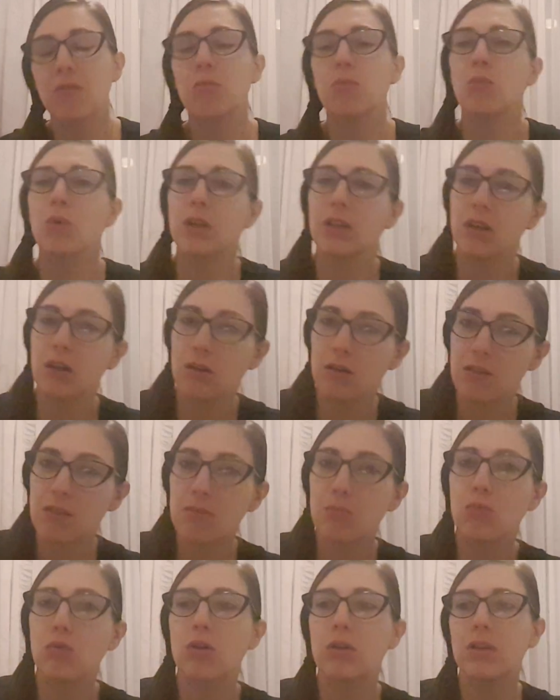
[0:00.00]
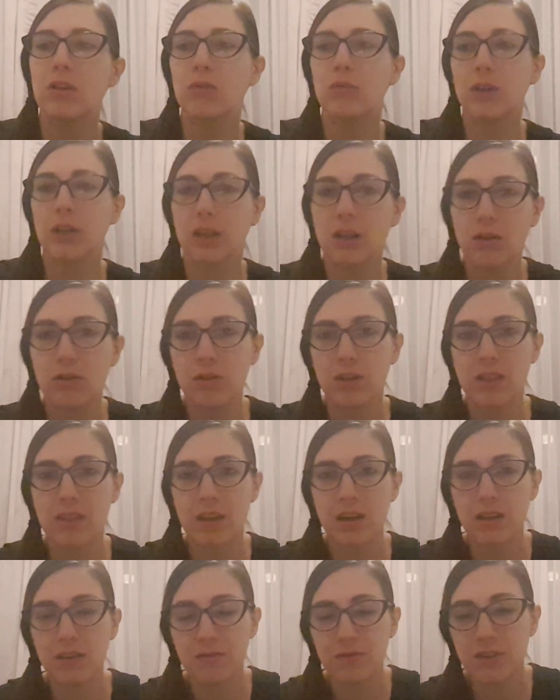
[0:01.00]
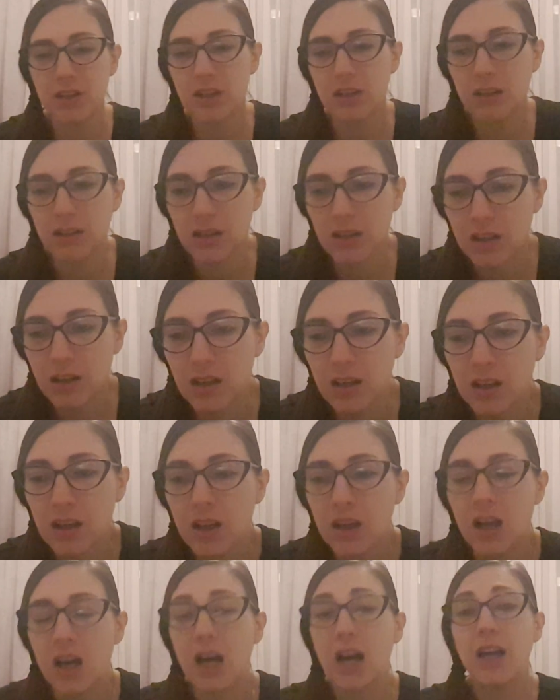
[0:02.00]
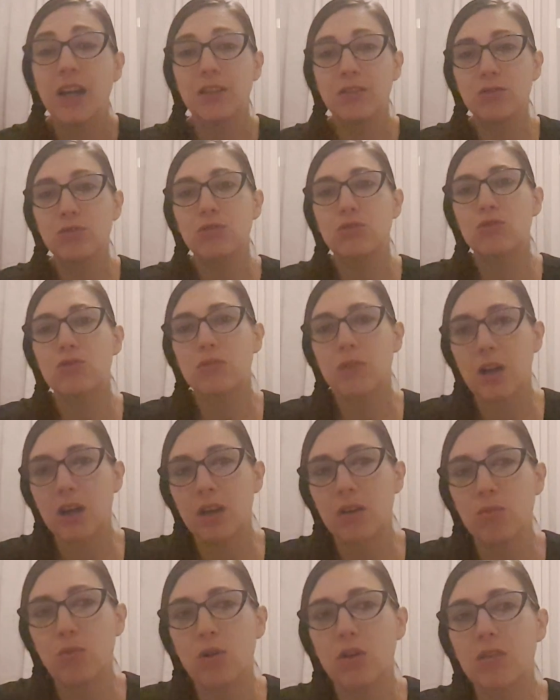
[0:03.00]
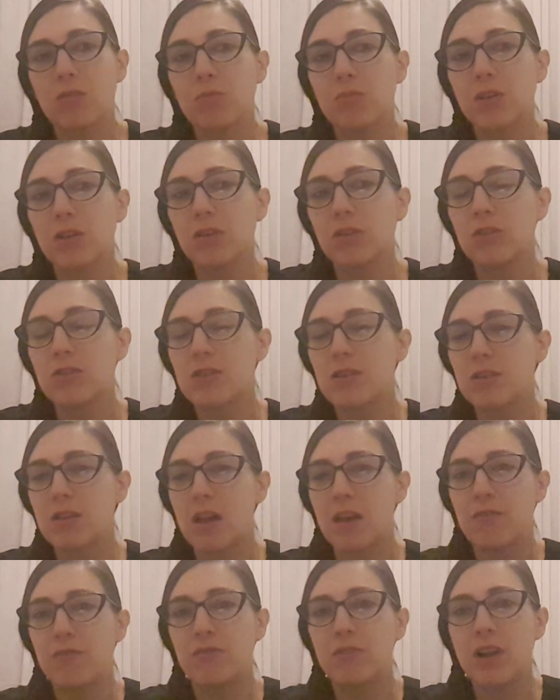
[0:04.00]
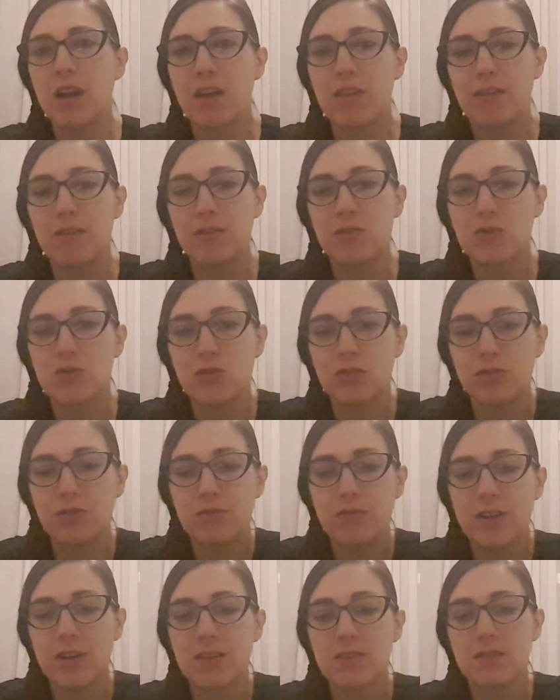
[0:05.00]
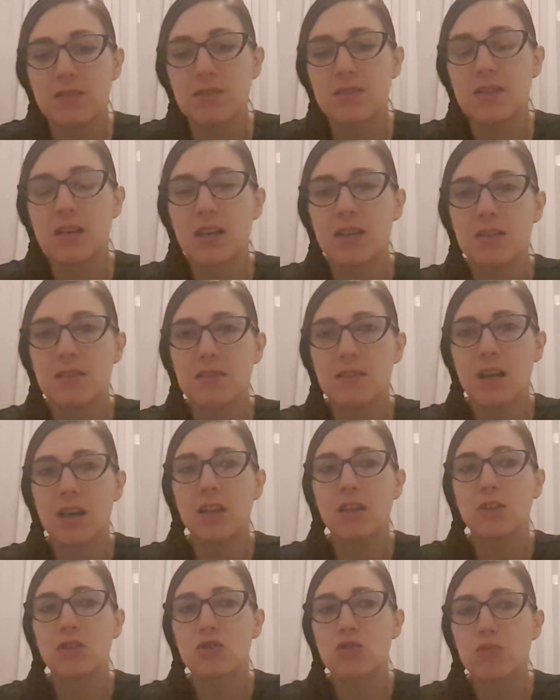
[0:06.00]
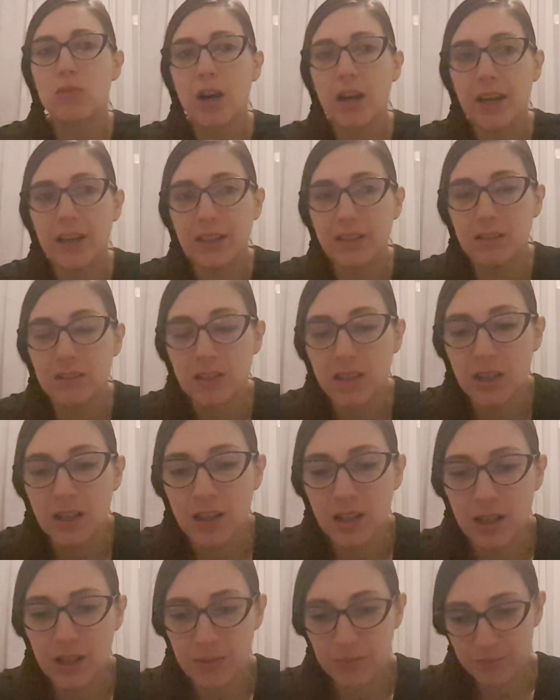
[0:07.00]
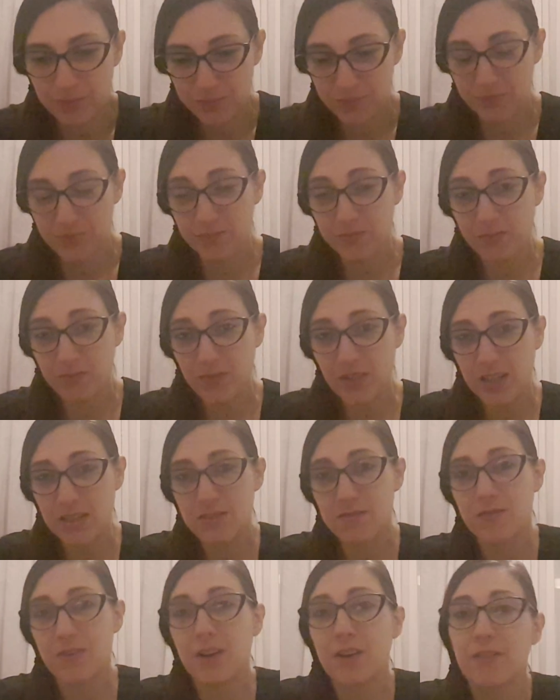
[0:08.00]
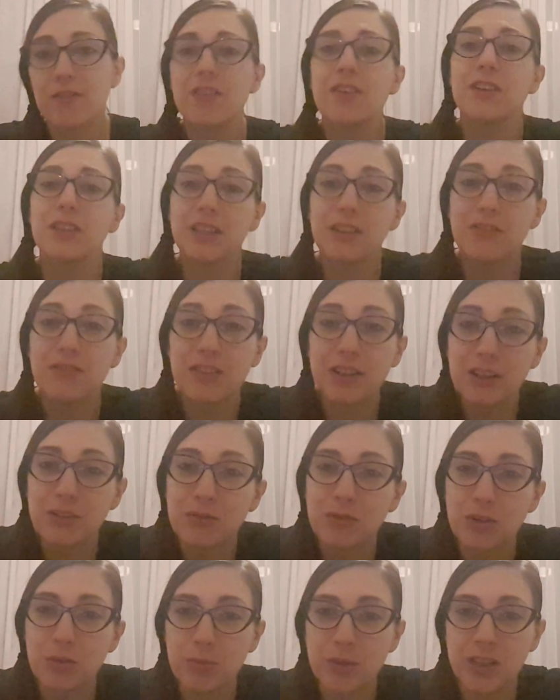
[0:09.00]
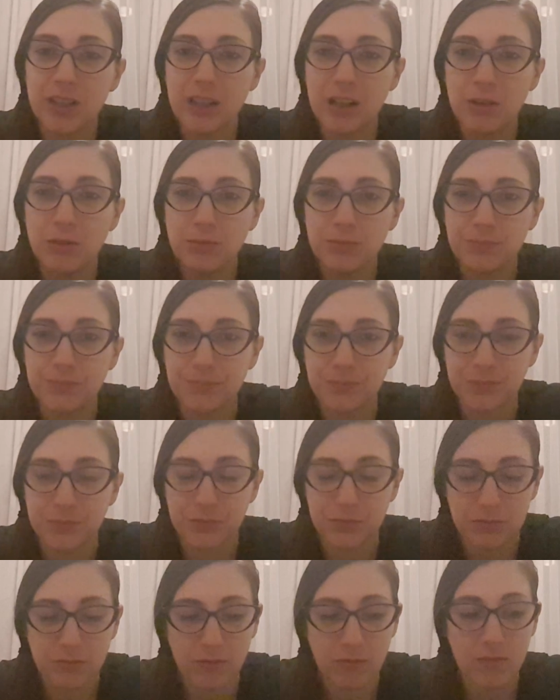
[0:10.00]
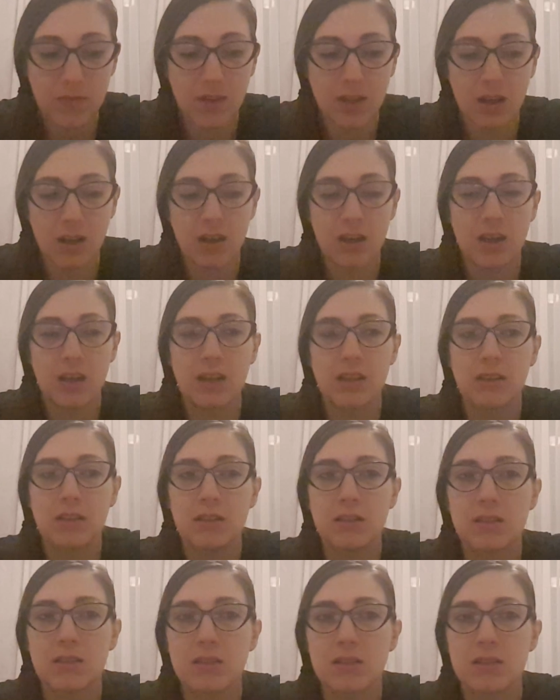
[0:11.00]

1 hour in the morning, 1 hour in the evening. I do try walking because every other sort of exercise I tried is very, very difficult for me now, and